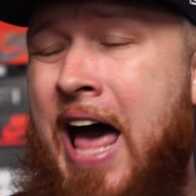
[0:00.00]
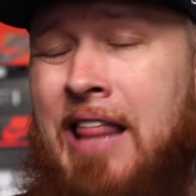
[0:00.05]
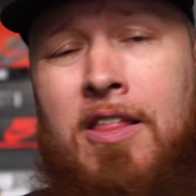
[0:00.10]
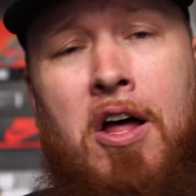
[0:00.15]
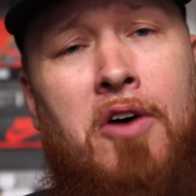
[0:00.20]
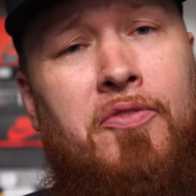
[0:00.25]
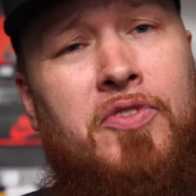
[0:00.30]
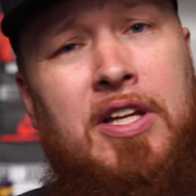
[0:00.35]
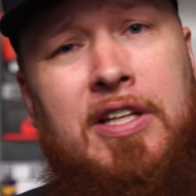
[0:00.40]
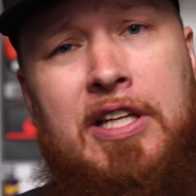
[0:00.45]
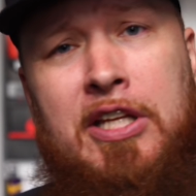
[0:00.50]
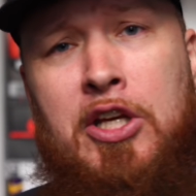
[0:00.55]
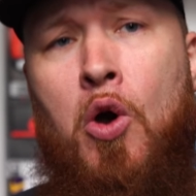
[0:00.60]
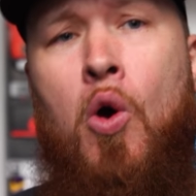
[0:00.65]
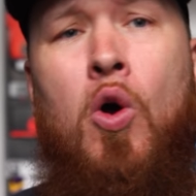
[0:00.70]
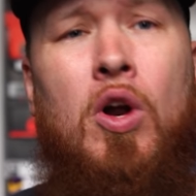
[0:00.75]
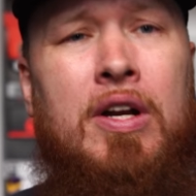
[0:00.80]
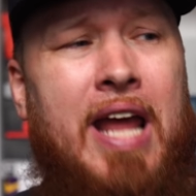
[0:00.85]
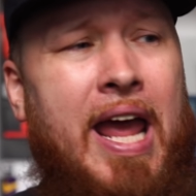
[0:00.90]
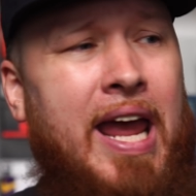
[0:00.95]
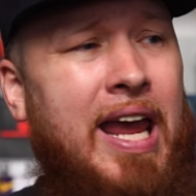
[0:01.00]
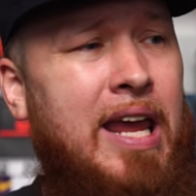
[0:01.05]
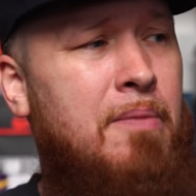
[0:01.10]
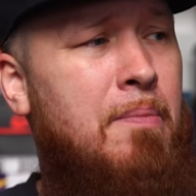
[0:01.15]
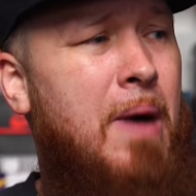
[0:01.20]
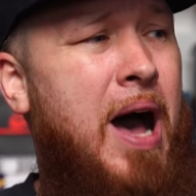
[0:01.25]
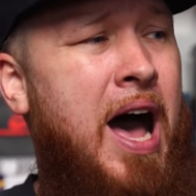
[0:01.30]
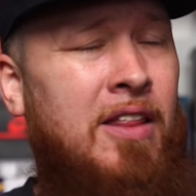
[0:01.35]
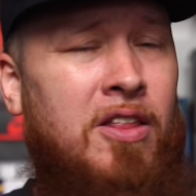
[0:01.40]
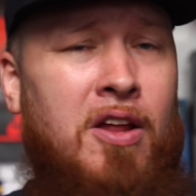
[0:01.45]
I love the Dior
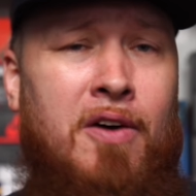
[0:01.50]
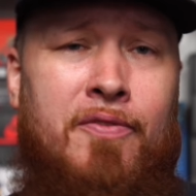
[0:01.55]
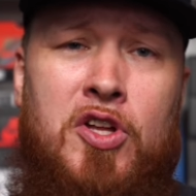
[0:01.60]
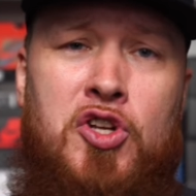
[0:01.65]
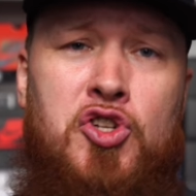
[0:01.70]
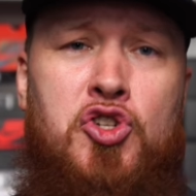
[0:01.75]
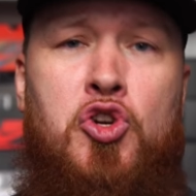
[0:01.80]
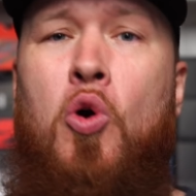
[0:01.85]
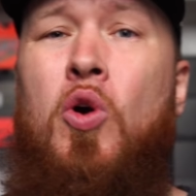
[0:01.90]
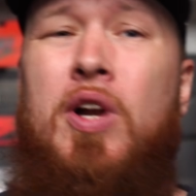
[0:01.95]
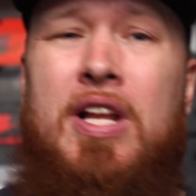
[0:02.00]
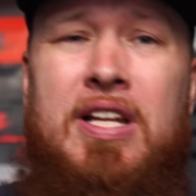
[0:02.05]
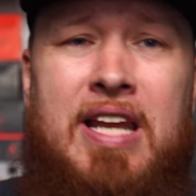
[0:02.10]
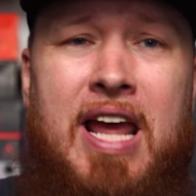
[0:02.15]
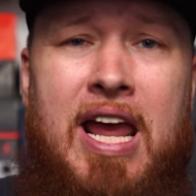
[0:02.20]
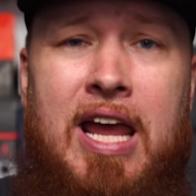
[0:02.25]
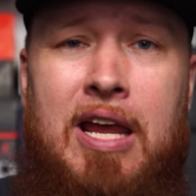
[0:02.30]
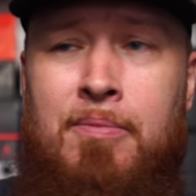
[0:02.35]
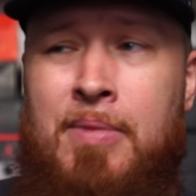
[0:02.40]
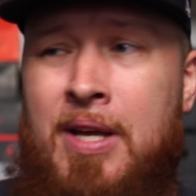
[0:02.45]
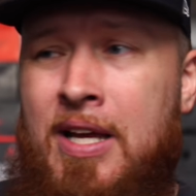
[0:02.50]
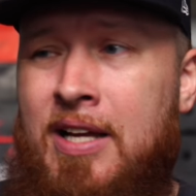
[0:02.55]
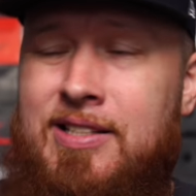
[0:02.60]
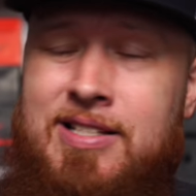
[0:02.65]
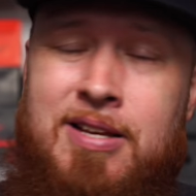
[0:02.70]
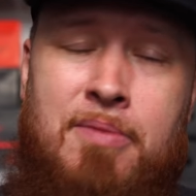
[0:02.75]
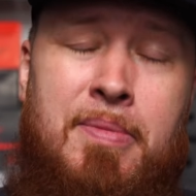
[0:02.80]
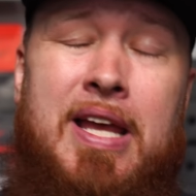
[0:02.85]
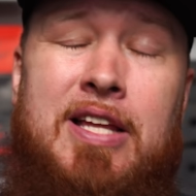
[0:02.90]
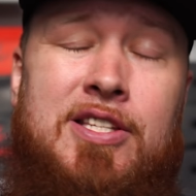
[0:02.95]
name. I love the Jordan name.
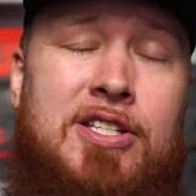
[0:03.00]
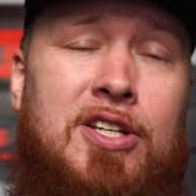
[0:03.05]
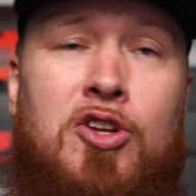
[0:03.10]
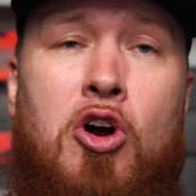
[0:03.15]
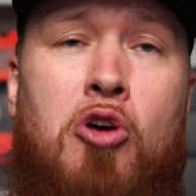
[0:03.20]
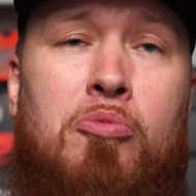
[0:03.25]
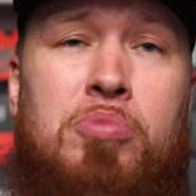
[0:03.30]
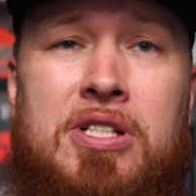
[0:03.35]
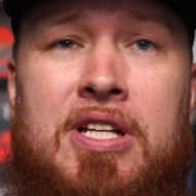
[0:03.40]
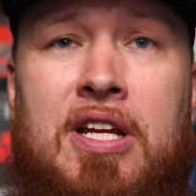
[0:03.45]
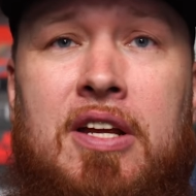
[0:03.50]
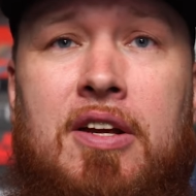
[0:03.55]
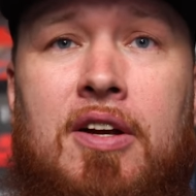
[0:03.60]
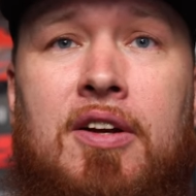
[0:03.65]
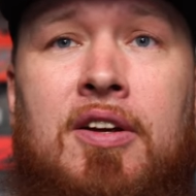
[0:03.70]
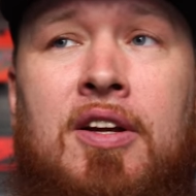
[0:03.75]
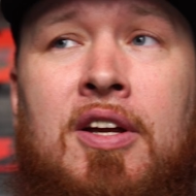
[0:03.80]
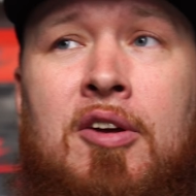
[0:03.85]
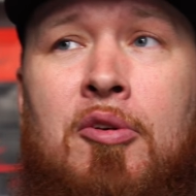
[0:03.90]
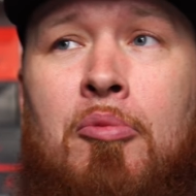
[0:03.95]
To me, it's a dope sneaker.